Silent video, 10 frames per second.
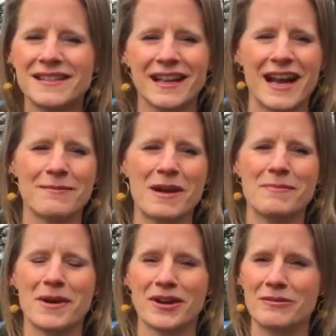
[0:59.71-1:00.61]
that come
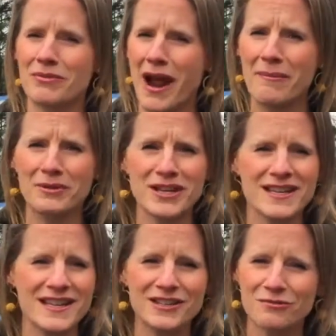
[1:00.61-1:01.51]
up on our
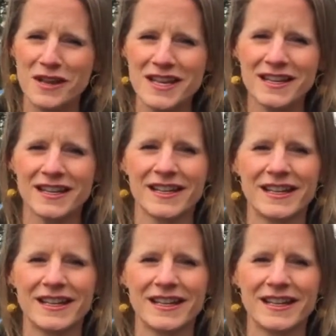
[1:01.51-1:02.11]
property each week.